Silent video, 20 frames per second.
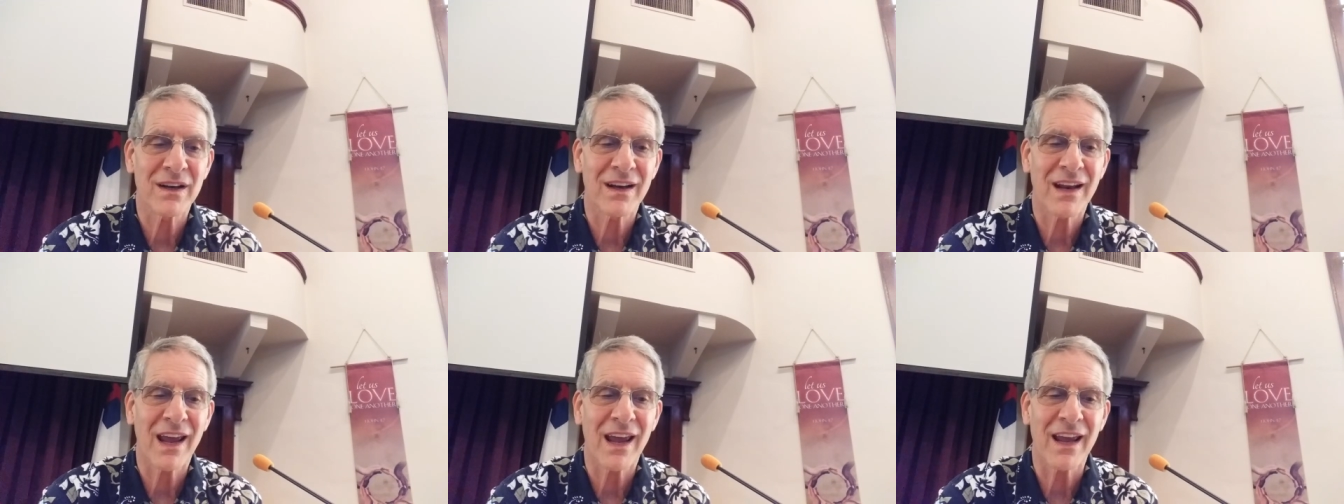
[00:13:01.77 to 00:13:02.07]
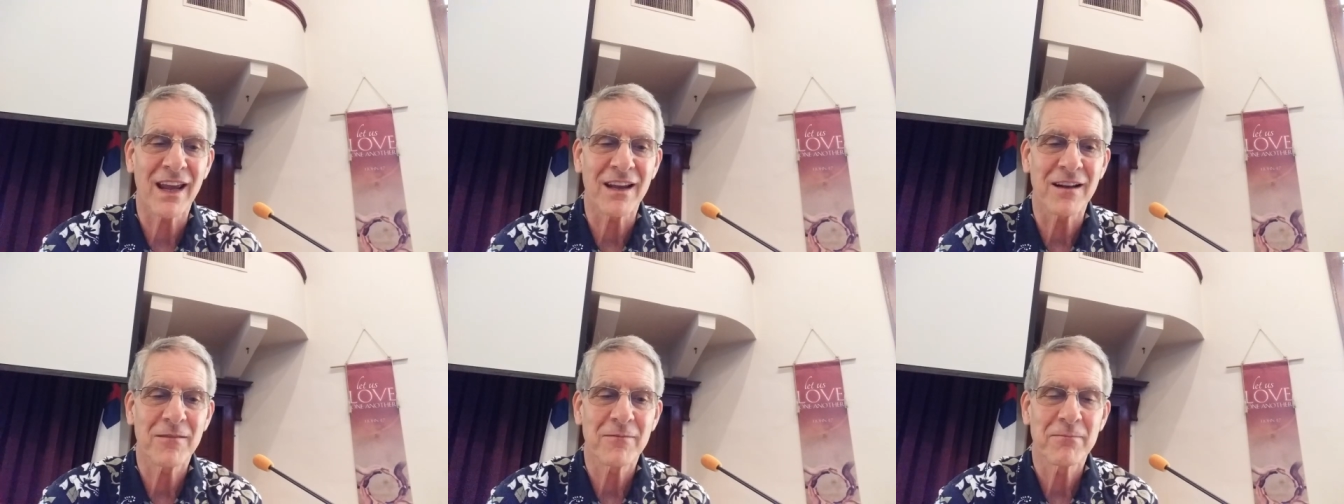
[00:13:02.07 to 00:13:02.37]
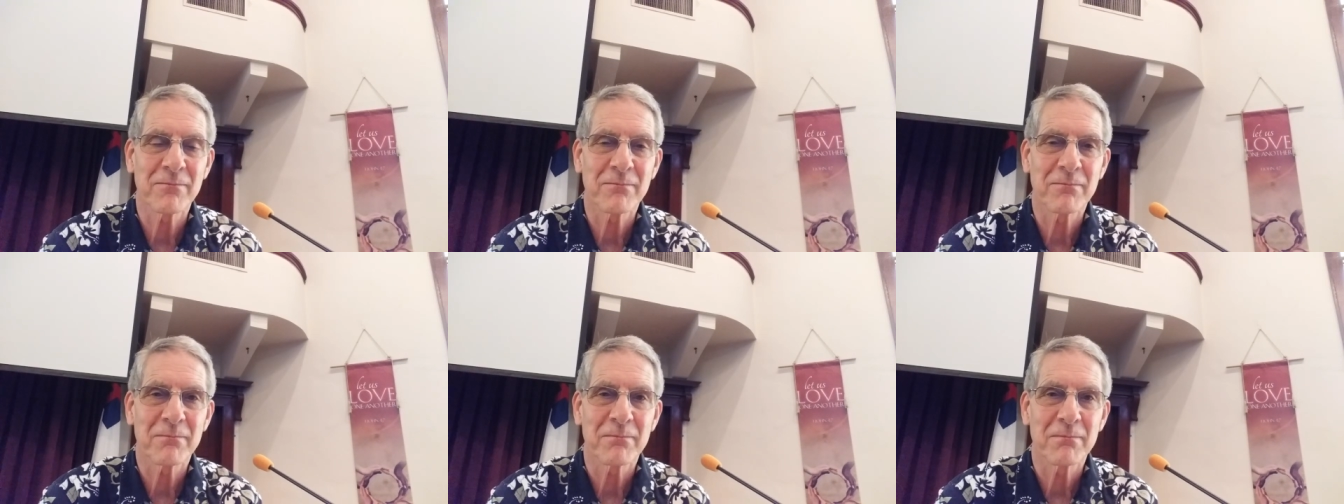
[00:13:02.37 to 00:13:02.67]
day.
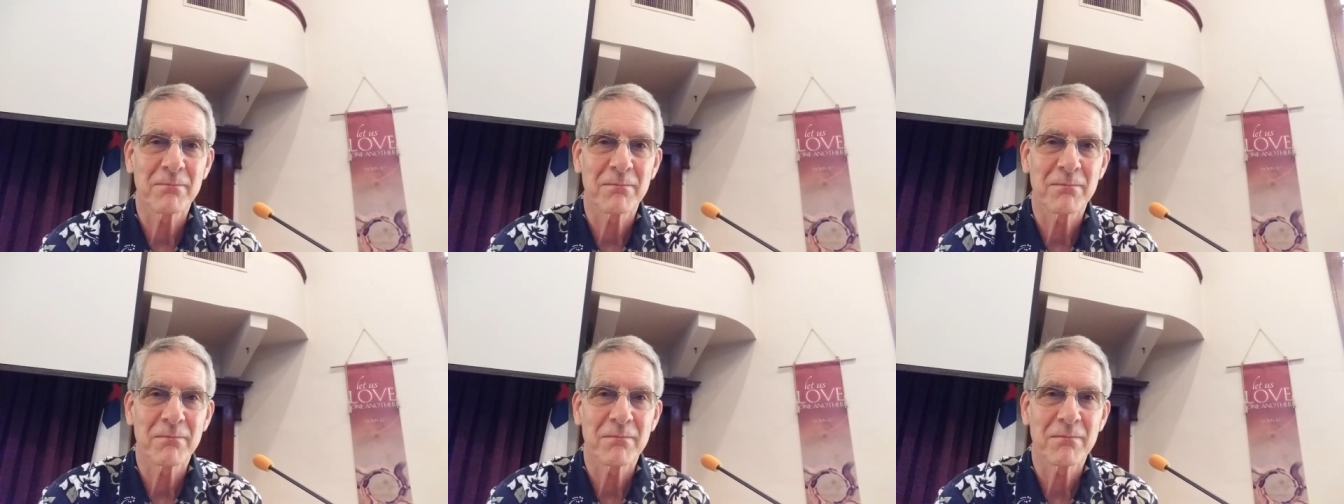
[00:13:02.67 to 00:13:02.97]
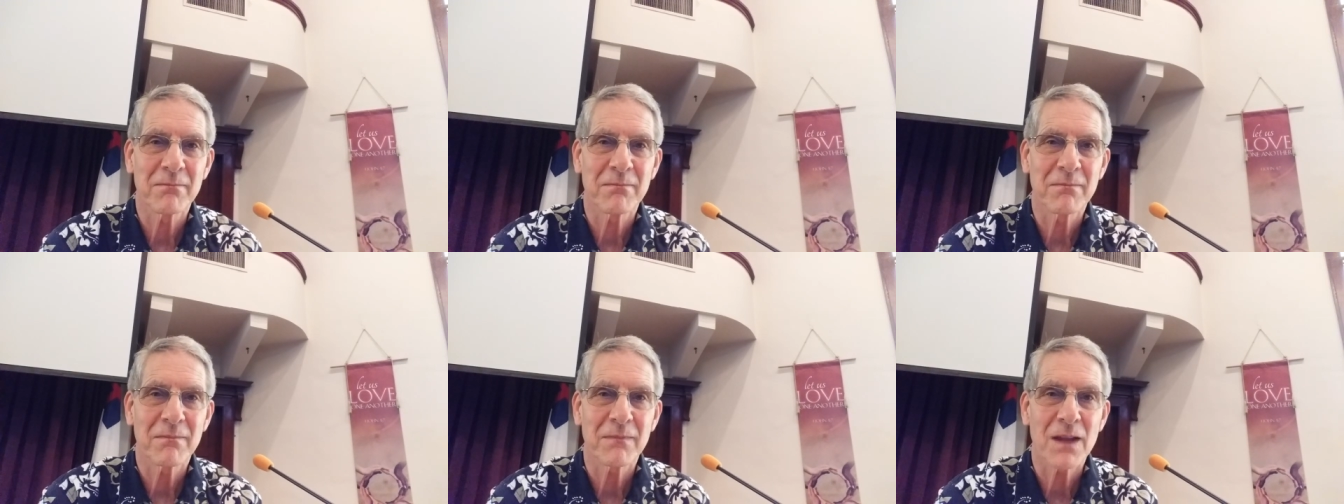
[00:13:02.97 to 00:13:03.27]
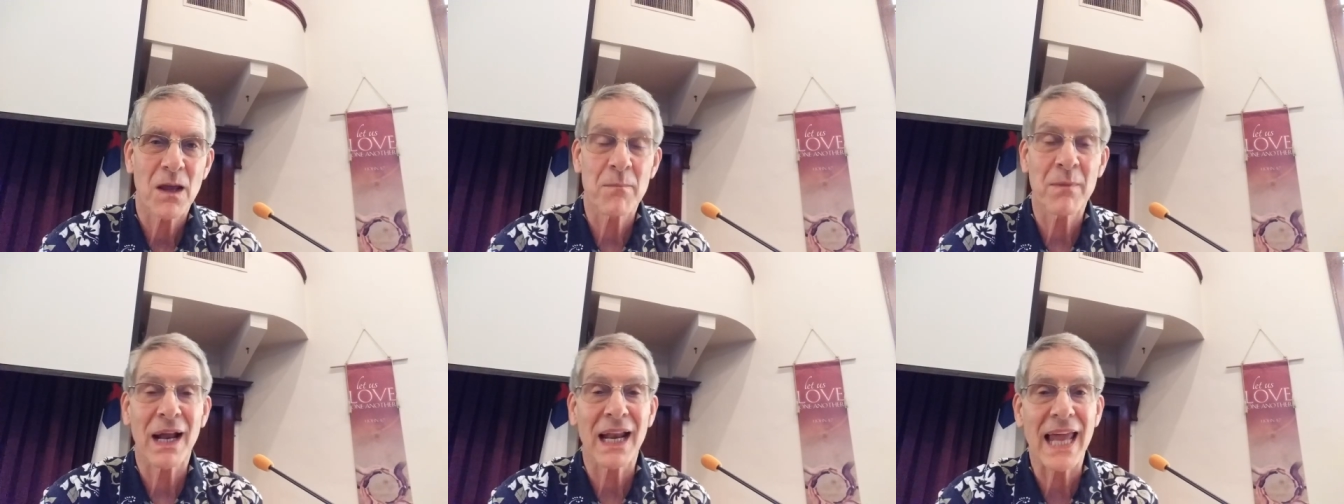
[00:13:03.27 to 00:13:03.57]

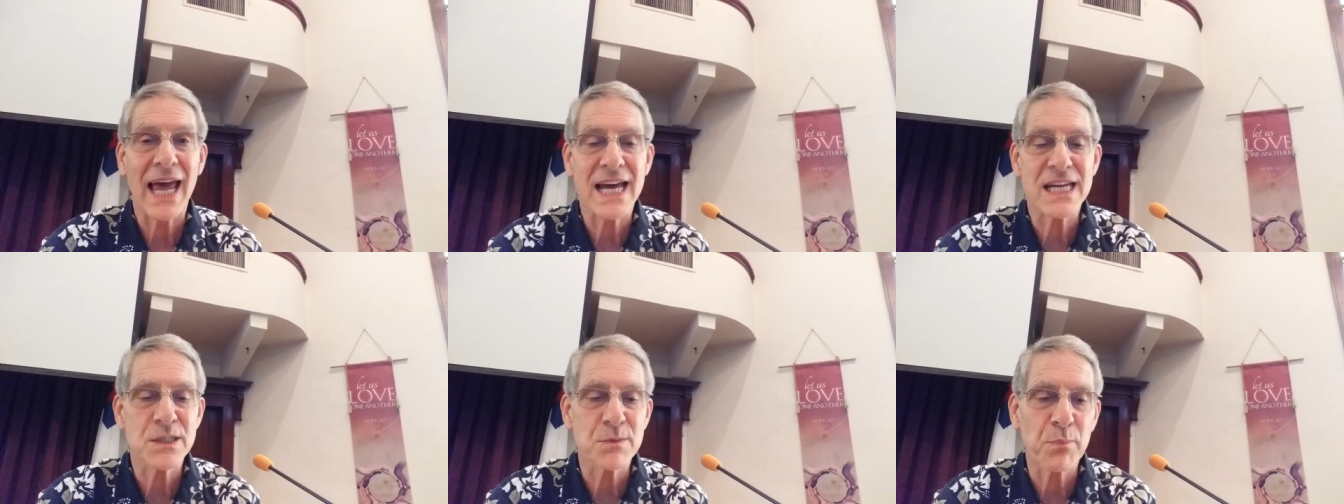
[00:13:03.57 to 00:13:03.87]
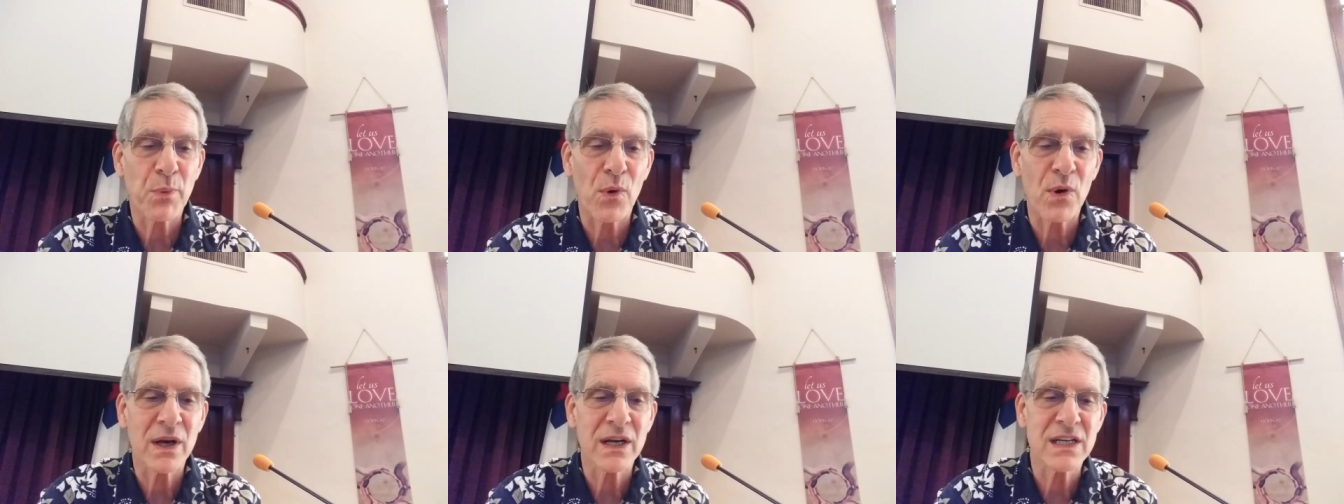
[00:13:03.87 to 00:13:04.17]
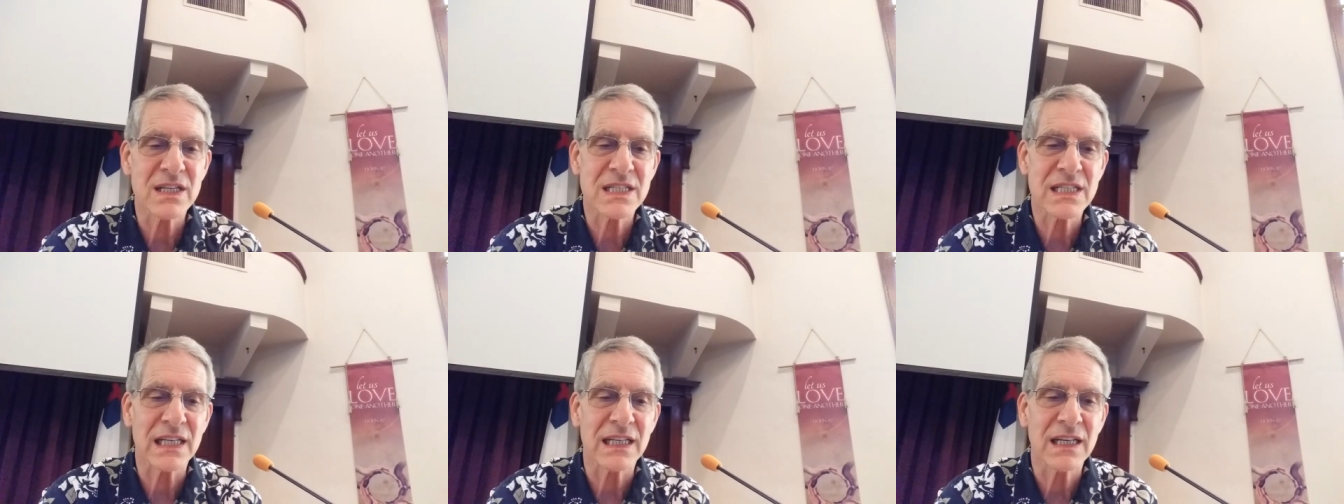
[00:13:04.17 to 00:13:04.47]
And my last point
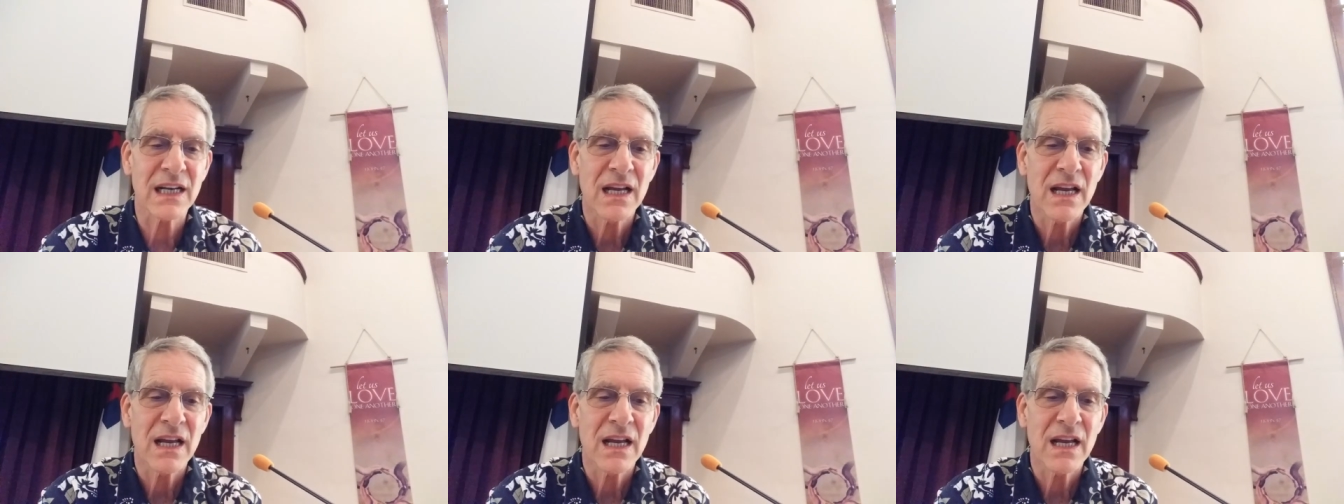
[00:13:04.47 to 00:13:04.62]
is that